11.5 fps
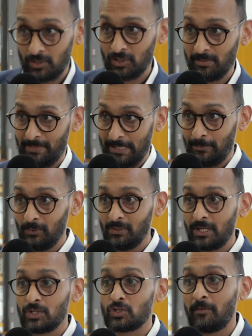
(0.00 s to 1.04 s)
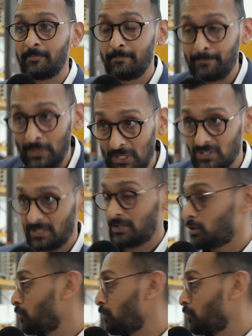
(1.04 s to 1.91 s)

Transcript: to the people instead of person